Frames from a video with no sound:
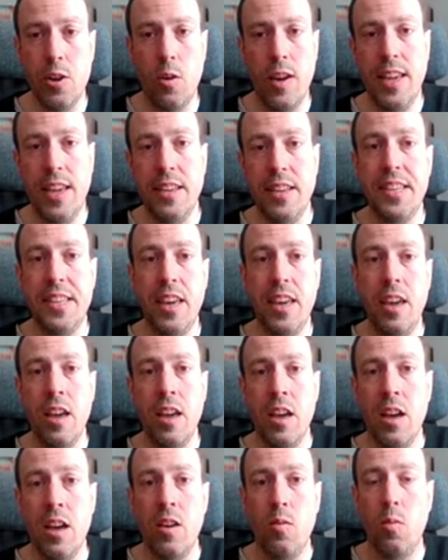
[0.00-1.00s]
or
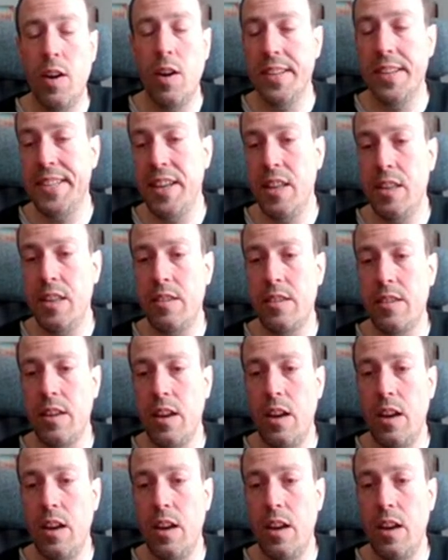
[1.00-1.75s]
easy was it